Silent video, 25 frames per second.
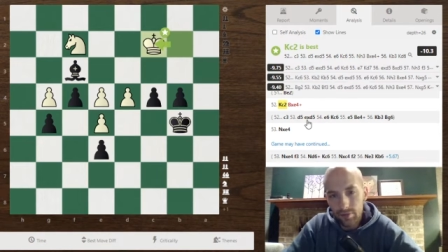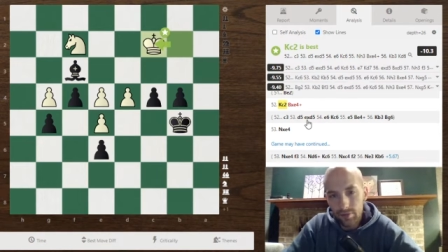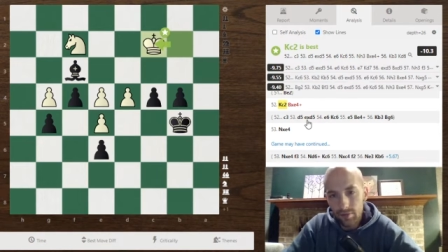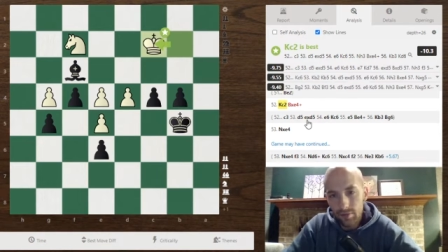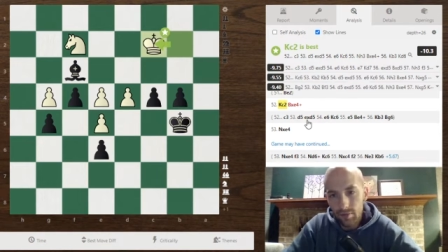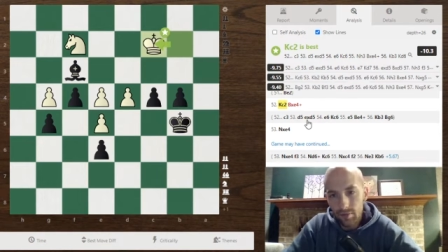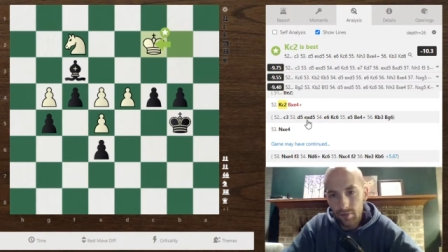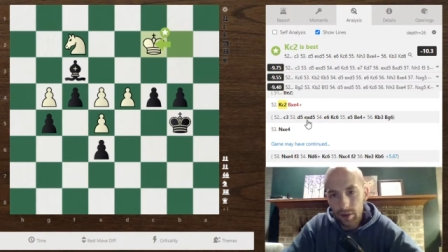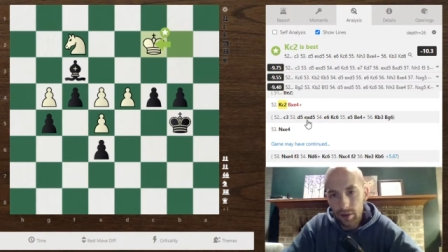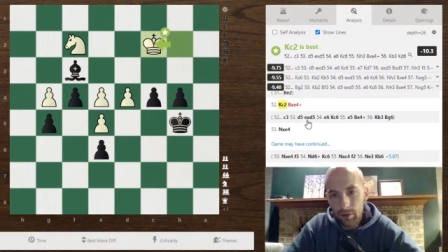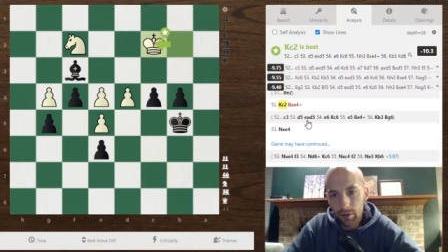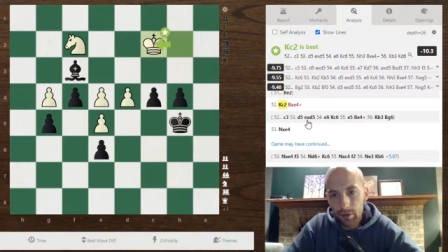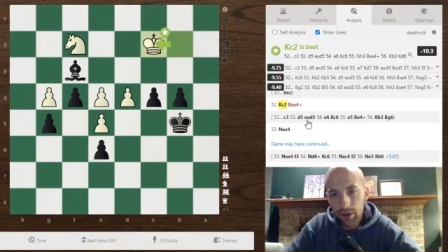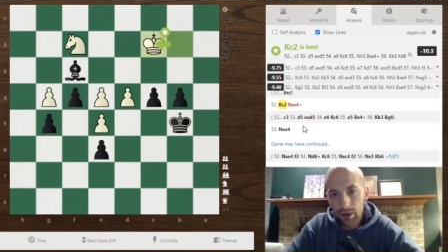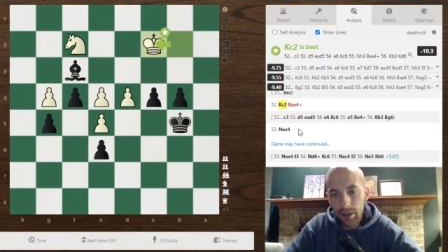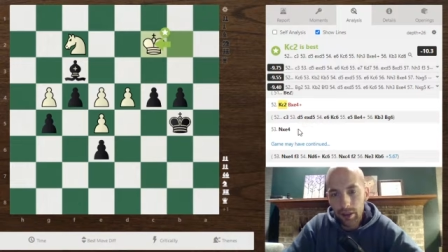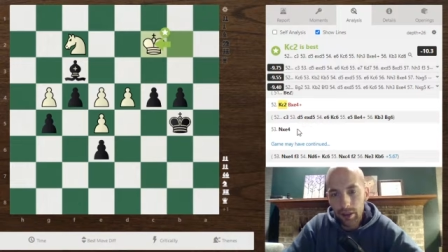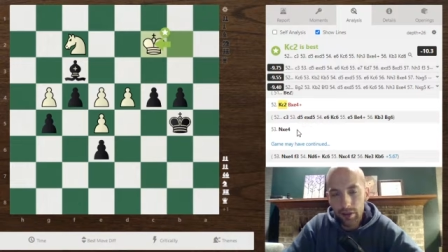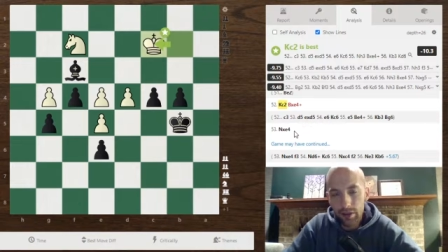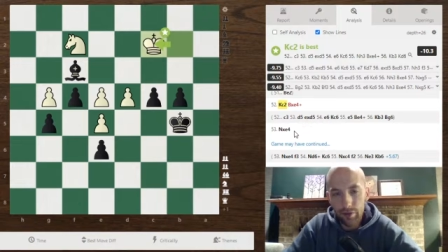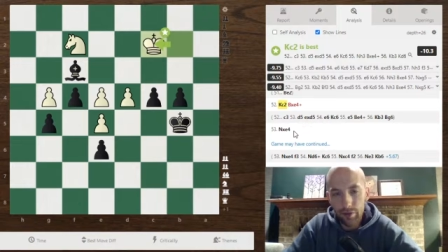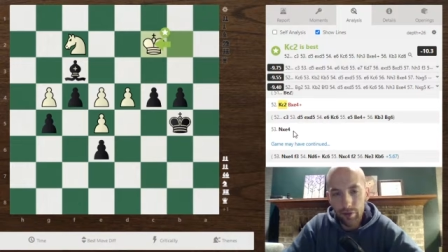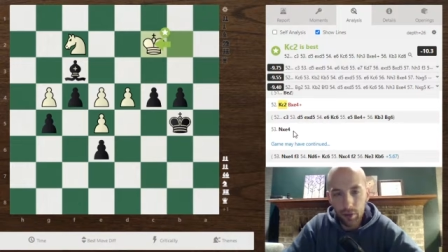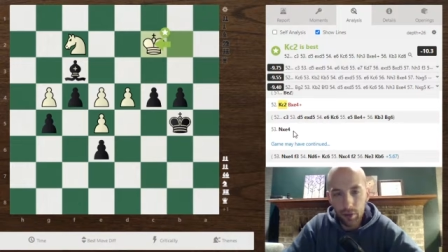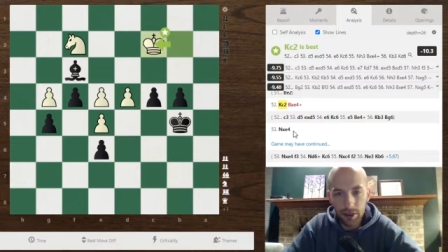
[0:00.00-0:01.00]
Really an
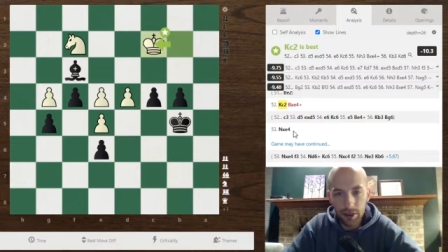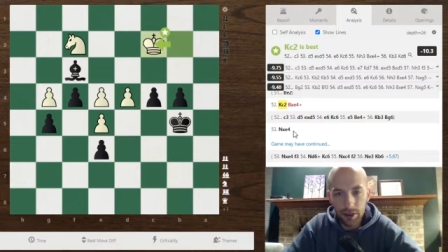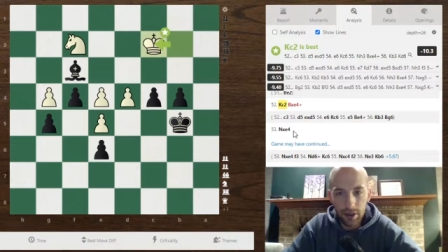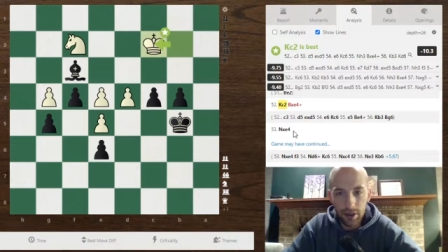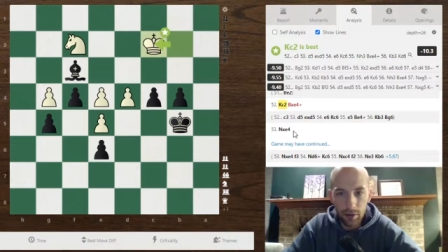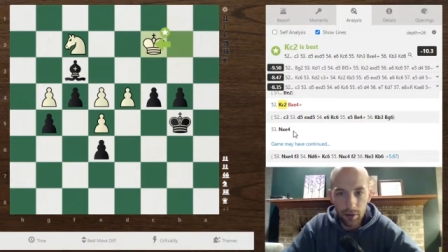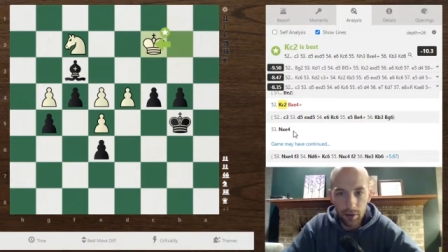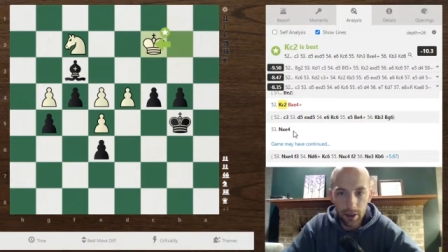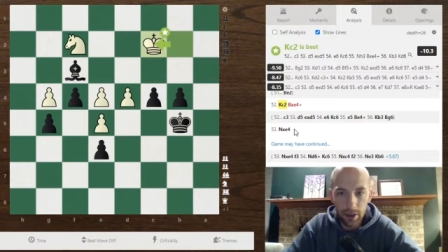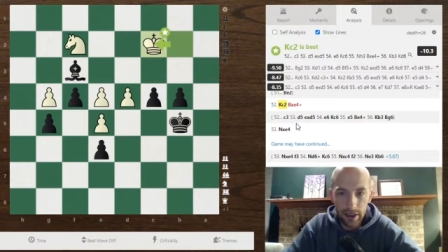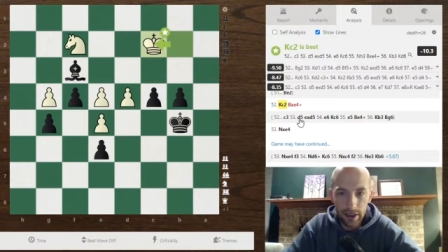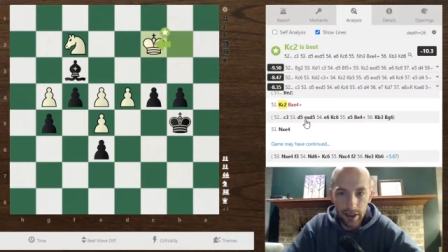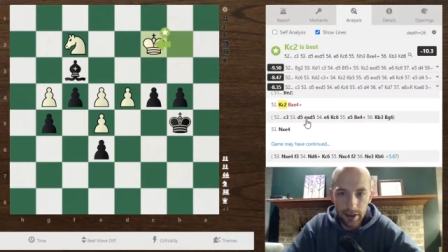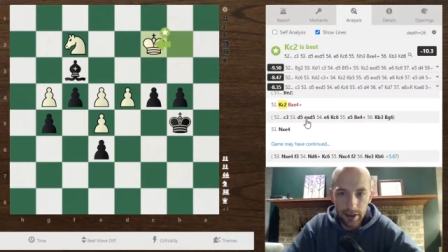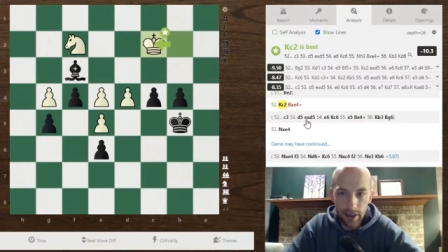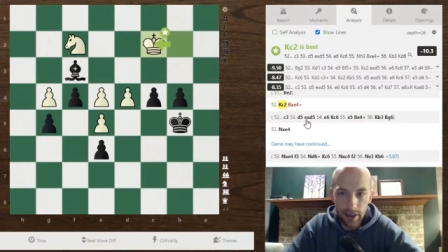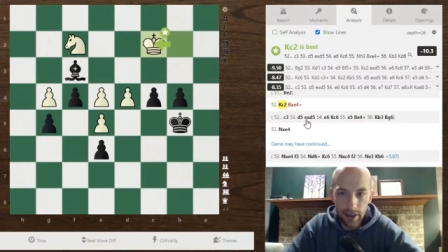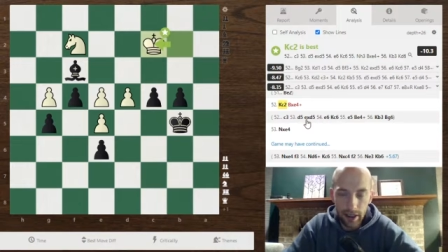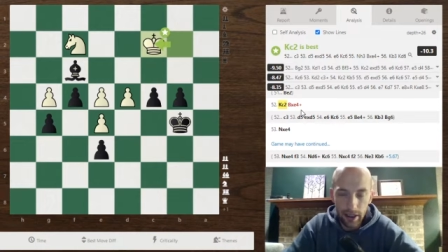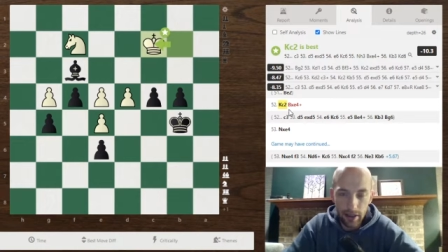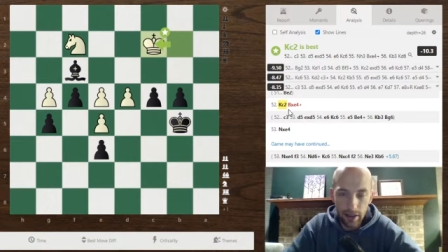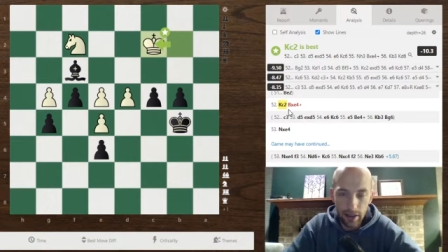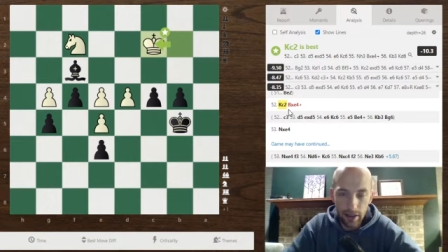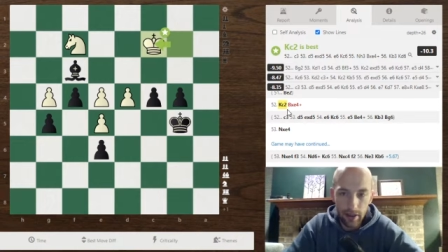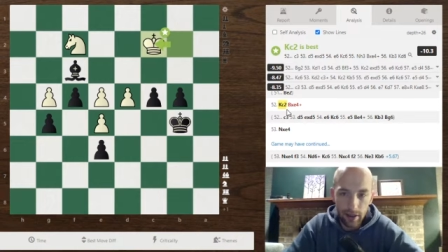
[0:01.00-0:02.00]
unfortunate way
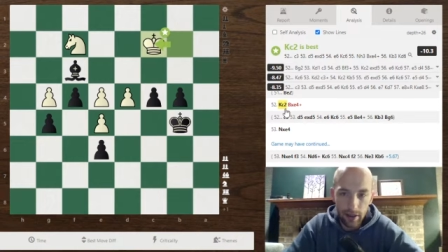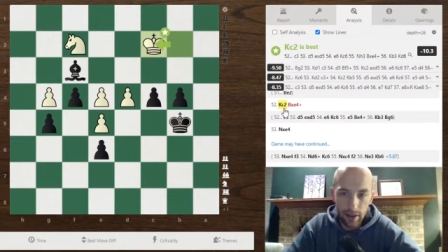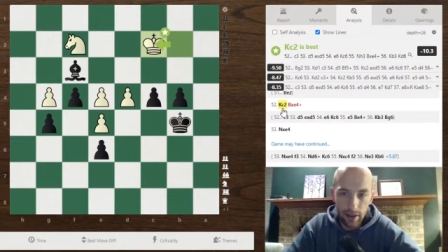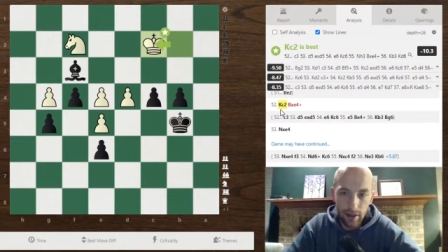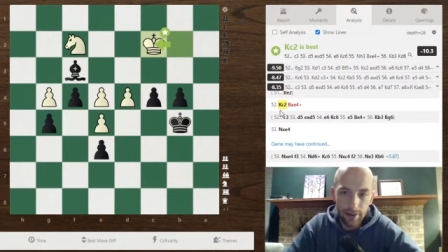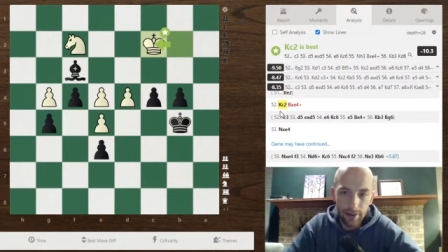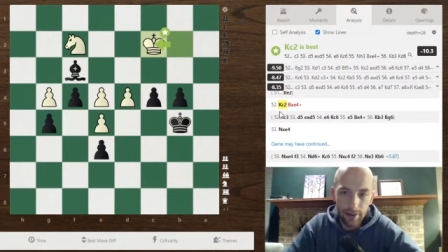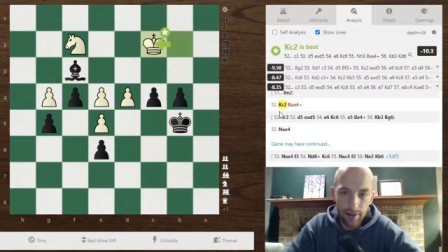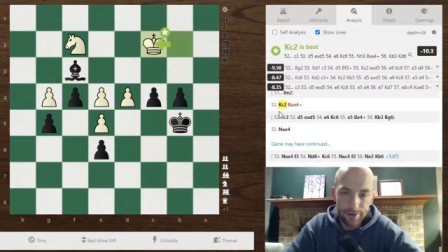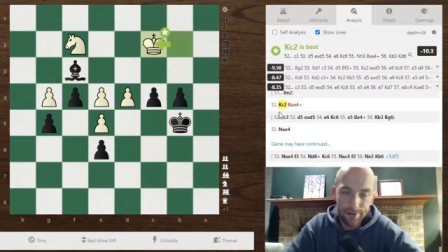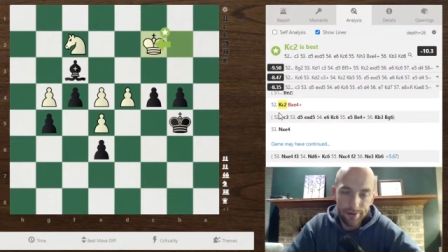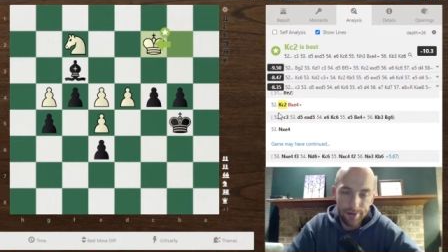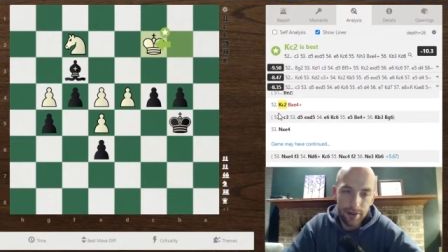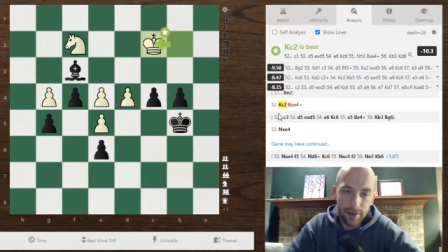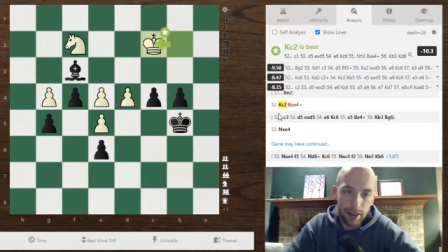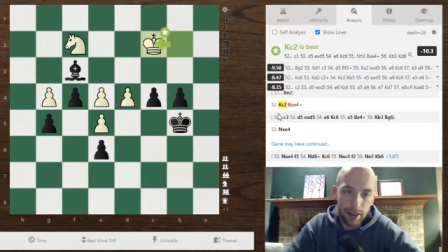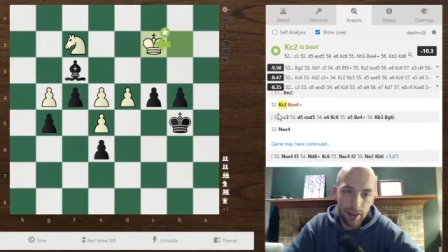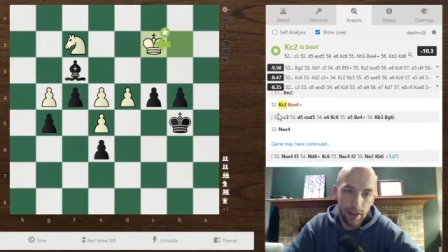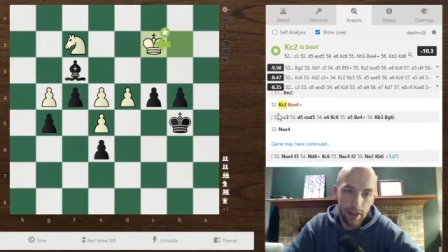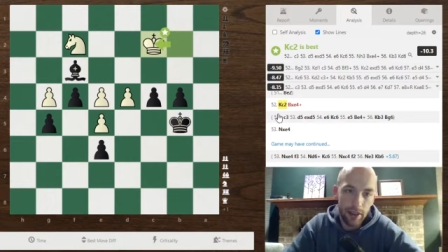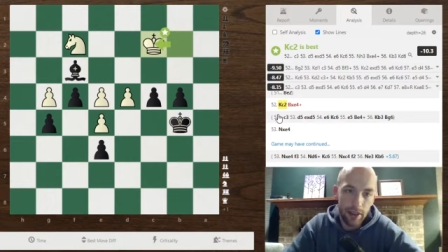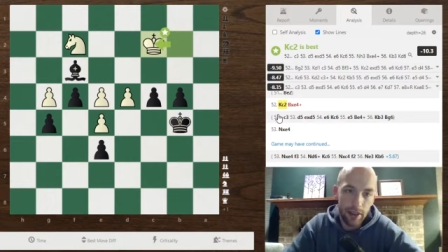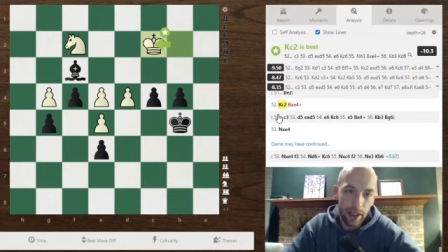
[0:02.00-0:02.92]
to